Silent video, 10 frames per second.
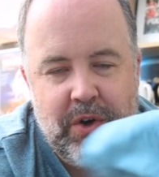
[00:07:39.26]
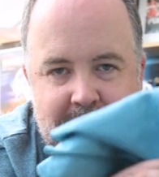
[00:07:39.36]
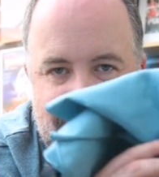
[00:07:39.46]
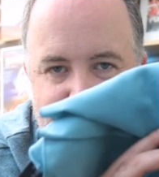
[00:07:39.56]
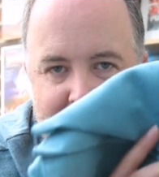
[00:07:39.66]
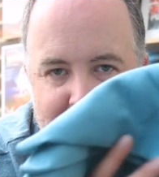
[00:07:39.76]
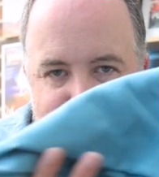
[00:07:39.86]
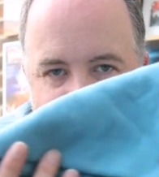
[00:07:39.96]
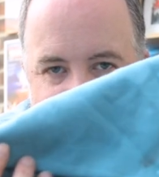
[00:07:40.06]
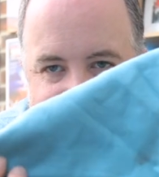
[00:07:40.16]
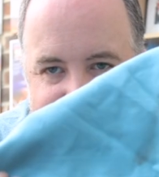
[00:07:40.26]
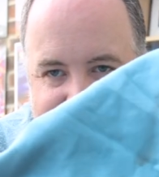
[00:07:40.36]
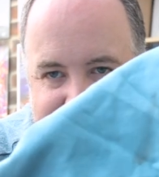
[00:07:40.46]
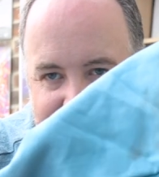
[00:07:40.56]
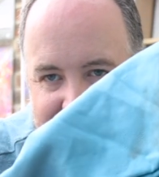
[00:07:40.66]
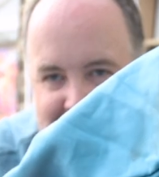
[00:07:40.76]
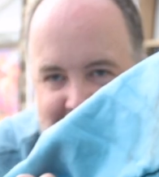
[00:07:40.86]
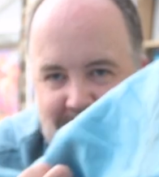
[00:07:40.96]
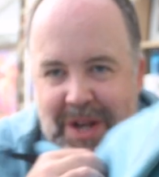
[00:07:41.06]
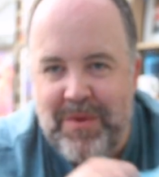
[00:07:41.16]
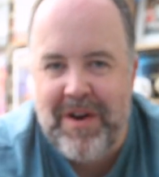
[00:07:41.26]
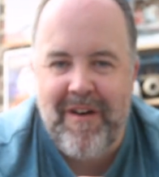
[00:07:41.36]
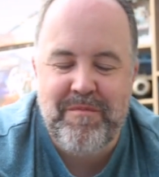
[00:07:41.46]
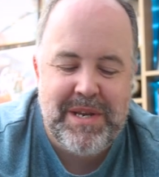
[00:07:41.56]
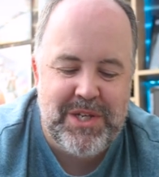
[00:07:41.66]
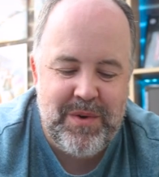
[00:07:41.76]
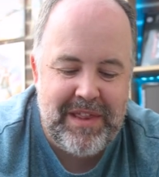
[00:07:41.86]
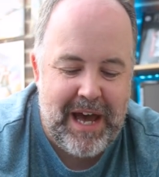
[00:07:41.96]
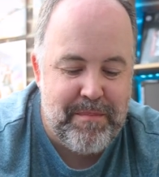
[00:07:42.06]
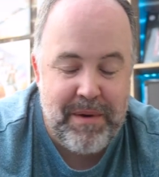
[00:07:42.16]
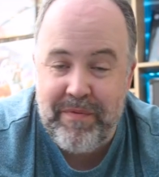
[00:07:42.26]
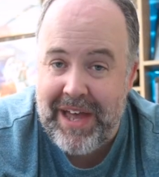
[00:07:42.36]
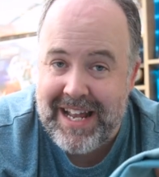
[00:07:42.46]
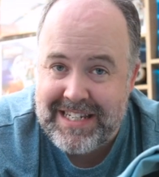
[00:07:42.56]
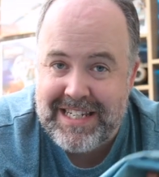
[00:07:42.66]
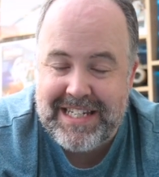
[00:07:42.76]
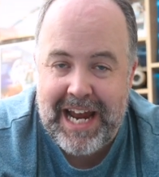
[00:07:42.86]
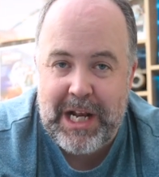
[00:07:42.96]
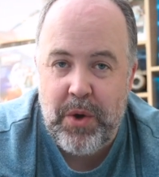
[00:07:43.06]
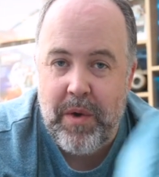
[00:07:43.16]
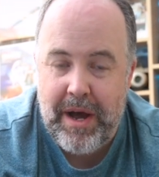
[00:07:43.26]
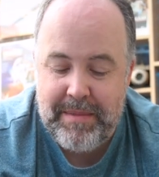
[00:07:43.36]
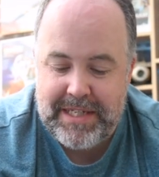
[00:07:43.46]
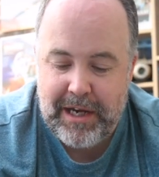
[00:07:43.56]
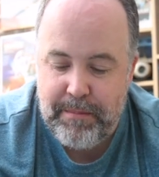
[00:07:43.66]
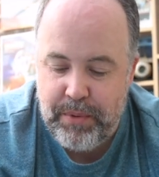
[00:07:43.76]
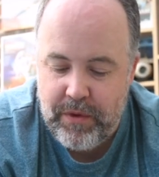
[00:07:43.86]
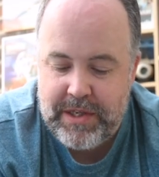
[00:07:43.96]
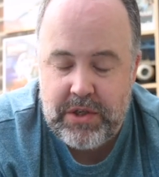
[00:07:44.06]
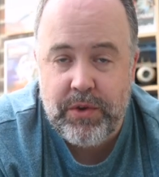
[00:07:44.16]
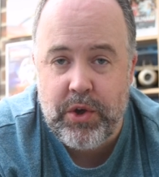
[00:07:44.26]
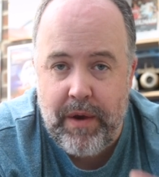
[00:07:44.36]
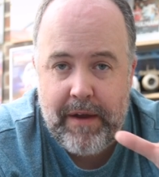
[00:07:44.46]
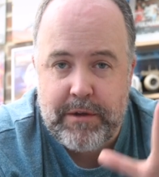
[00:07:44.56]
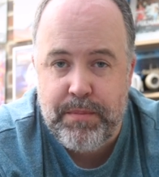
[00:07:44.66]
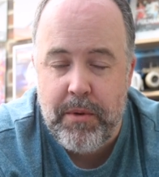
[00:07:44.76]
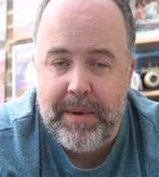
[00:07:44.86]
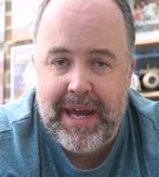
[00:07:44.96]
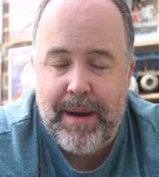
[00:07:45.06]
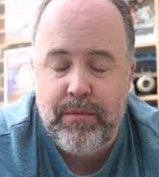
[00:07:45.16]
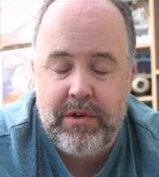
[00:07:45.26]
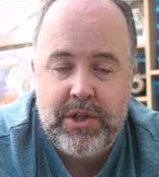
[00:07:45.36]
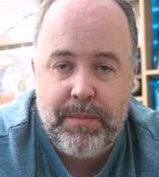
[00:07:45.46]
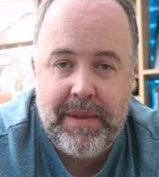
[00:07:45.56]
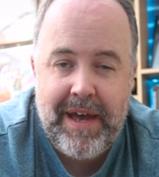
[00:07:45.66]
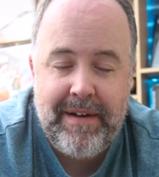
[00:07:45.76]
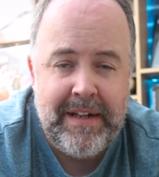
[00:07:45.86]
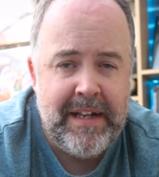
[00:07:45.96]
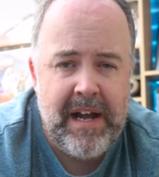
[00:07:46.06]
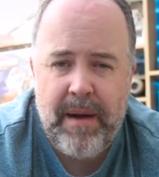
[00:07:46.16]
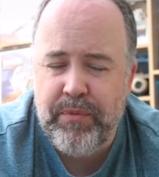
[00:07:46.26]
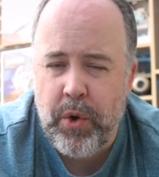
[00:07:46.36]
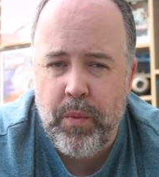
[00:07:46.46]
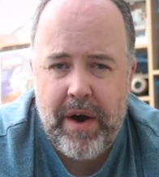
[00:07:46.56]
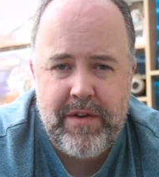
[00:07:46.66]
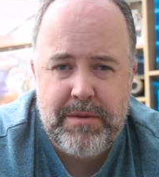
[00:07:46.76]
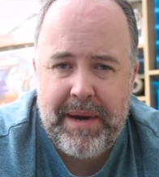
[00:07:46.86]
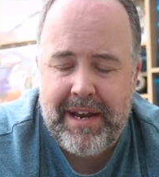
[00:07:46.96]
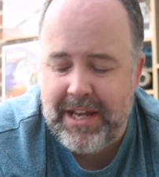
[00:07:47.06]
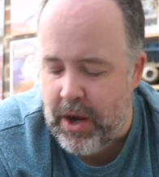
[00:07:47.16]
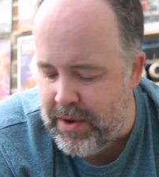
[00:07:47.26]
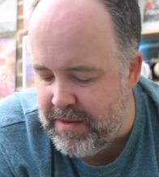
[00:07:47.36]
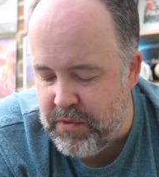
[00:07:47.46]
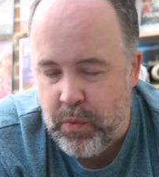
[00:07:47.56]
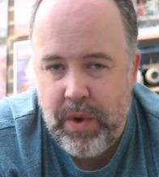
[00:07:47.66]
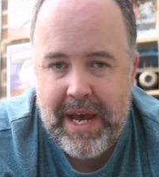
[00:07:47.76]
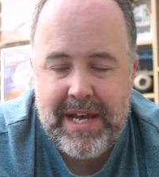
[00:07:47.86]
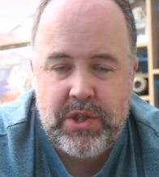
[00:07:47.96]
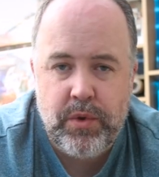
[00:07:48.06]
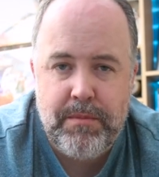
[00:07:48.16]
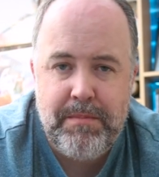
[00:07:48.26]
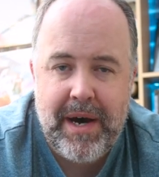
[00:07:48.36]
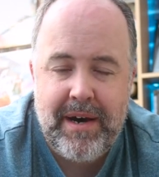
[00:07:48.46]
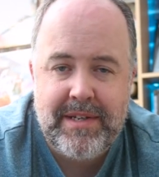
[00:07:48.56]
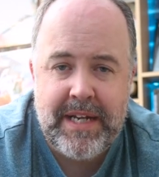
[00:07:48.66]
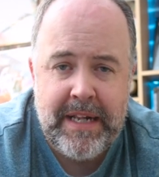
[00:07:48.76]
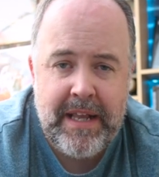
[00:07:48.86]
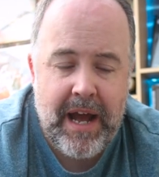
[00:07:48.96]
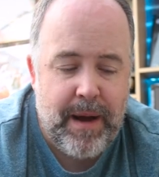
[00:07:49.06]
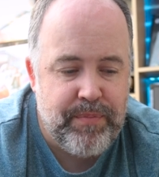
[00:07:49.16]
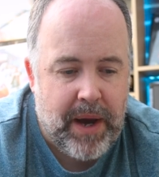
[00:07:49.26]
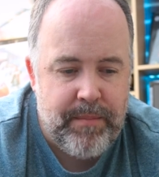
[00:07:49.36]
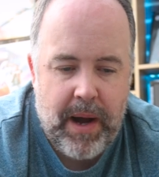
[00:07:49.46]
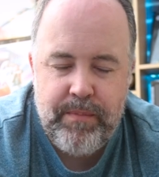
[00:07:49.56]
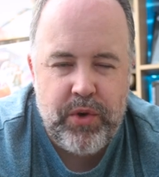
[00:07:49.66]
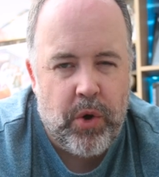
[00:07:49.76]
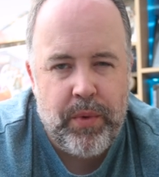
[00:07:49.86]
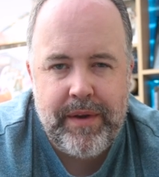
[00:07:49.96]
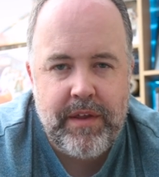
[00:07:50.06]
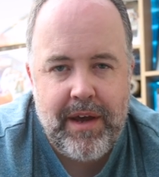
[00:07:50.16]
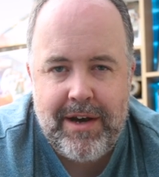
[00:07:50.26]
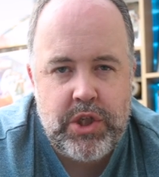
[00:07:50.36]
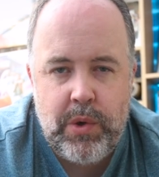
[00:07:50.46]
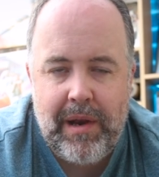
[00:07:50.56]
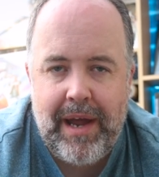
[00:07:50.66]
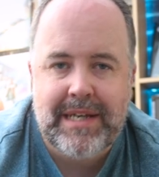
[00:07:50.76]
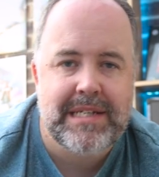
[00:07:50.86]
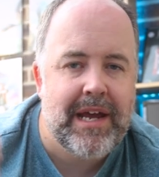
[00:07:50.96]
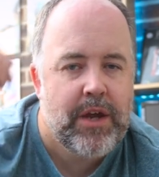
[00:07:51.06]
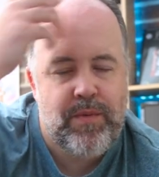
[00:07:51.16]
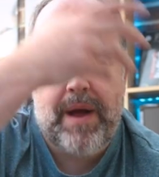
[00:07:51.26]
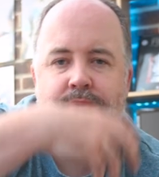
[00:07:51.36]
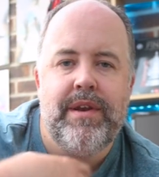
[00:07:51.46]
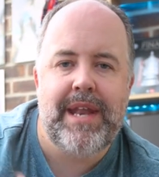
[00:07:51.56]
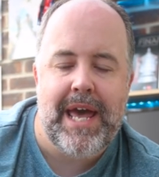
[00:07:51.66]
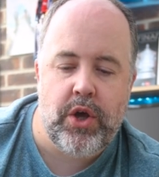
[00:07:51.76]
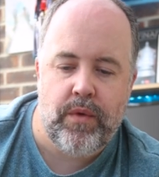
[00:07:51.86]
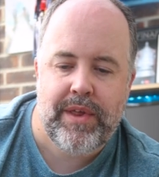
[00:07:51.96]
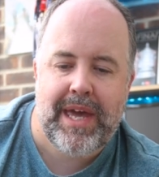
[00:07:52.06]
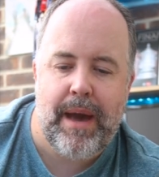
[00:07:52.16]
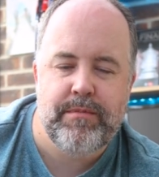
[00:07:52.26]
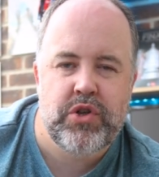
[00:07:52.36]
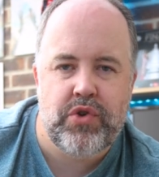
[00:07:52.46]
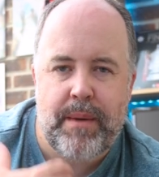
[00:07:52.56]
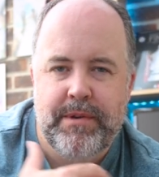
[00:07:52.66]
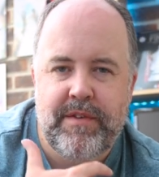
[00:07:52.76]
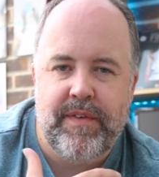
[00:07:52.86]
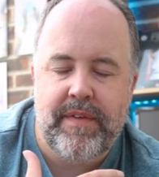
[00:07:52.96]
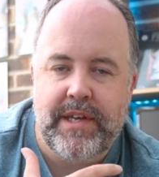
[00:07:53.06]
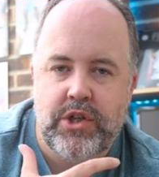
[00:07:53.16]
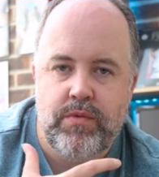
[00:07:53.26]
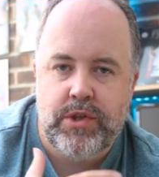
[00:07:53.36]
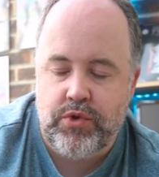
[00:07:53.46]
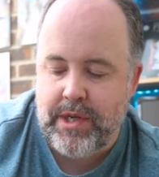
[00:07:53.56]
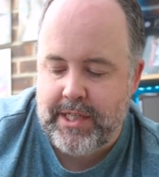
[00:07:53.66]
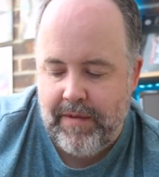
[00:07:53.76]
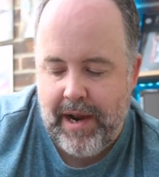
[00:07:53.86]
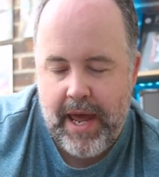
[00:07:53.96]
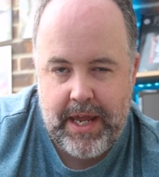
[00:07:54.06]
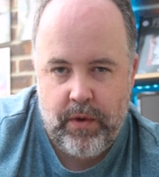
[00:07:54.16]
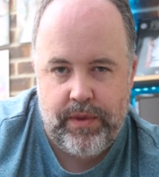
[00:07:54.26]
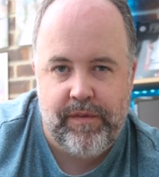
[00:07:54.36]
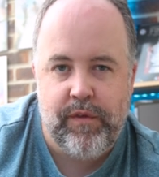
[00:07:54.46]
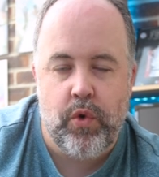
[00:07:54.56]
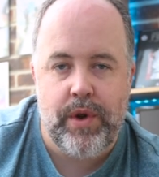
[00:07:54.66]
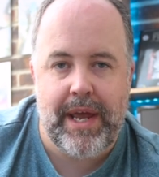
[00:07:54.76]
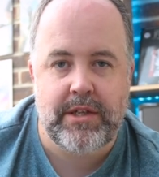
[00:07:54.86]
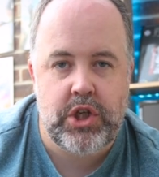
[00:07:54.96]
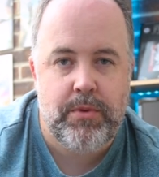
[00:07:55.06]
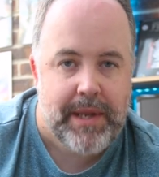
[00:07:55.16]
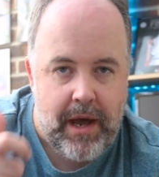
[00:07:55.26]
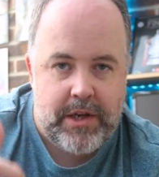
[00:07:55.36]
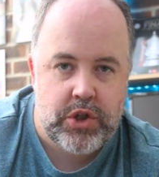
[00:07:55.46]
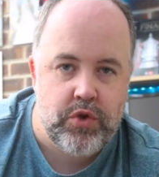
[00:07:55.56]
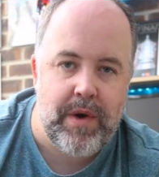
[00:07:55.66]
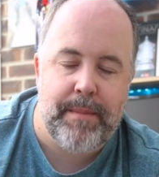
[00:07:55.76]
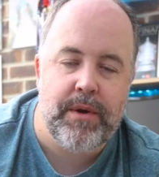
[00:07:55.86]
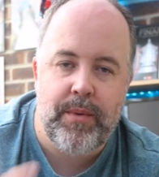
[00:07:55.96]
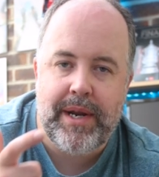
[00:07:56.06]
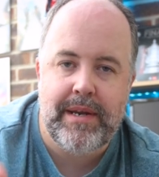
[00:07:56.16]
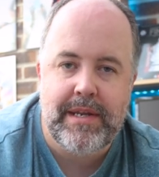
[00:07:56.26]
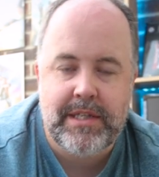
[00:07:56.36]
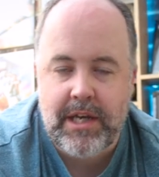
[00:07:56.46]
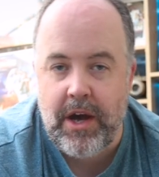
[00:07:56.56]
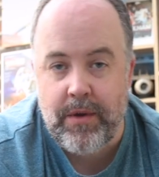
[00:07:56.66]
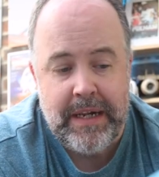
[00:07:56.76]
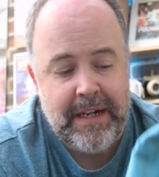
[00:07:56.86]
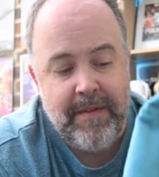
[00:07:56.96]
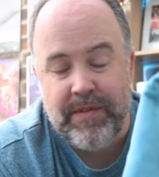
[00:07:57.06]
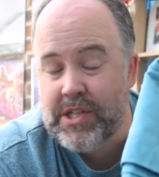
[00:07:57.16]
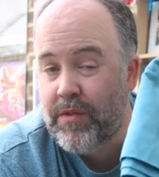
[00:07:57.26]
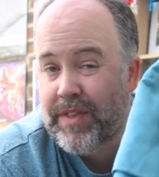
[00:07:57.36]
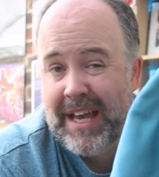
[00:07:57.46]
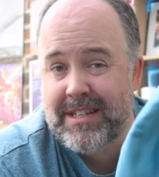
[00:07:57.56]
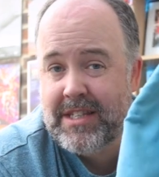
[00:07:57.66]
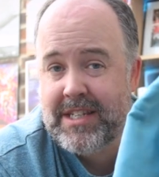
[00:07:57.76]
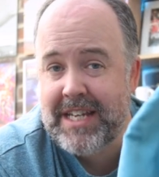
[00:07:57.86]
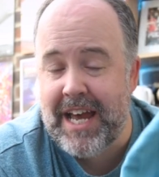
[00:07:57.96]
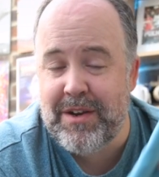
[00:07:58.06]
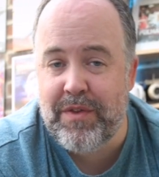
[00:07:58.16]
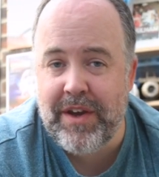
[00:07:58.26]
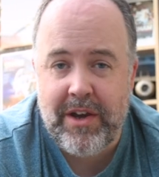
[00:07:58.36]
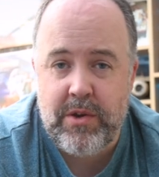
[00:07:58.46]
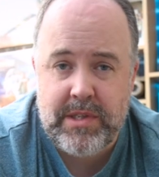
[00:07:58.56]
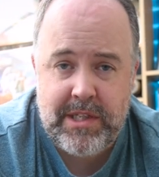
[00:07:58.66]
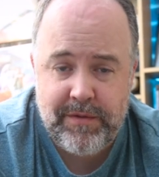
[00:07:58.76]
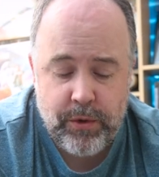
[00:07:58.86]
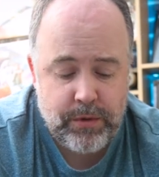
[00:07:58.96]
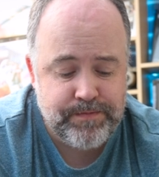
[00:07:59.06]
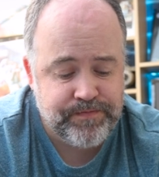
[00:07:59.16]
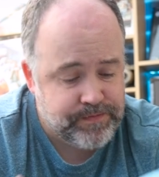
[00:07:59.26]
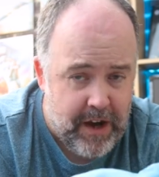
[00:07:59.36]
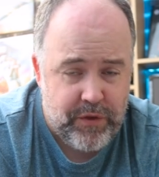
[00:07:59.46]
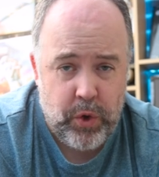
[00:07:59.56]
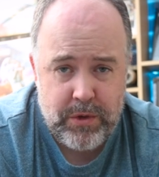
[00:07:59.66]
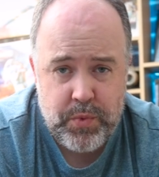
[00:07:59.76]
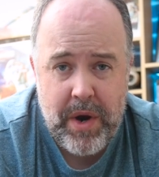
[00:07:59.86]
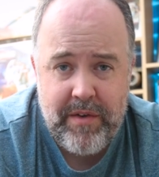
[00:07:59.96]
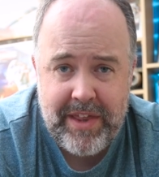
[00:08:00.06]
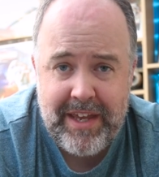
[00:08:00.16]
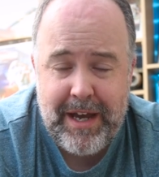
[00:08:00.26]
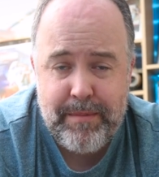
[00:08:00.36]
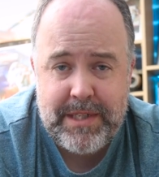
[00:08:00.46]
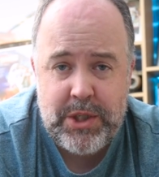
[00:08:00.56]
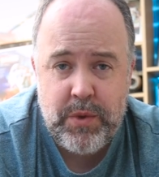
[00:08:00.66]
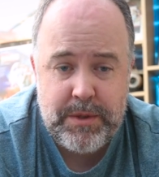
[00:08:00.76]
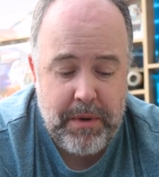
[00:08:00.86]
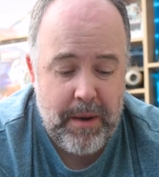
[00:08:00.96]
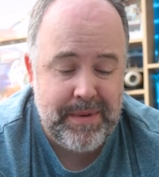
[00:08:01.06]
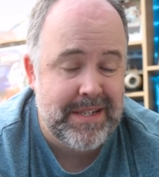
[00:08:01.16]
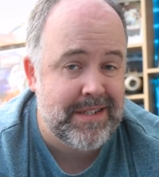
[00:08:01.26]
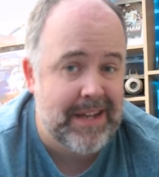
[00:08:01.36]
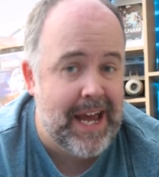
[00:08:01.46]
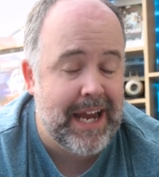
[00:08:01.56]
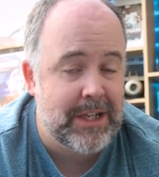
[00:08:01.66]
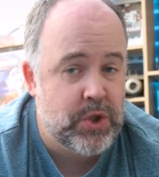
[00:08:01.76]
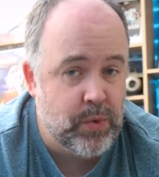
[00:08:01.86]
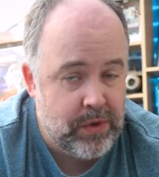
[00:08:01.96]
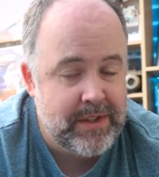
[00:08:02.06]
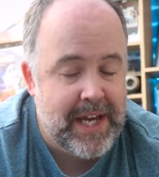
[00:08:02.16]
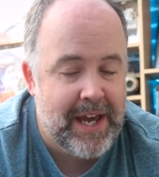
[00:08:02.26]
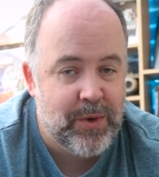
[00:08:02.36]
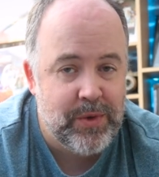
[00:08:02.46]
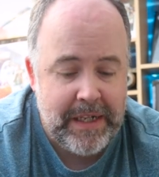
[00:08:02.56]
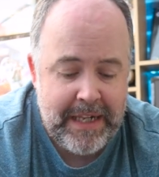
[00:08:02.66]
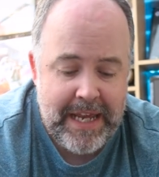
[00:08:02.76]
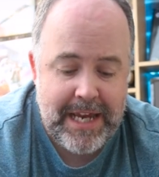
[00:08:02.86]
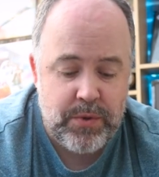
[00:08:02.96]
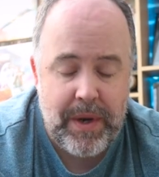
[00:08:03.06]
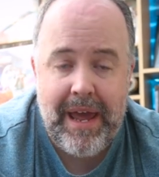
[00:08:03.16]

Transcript: got some like muddy stains on it where I've been doing that, but that's exactly why. It means I can put this on the ground, put my camera on top of that. I'm not worried about it going in the wet or the mud. Um, I'm, I'm not one of the guys who likes like it round the neck on the camera strap. I just find that too restrictive. I like it on the floor next to me, and I just grab it when I need to go. So that's the standard thing I use this for. Of course, where it then comes into its purpose as an actual towel is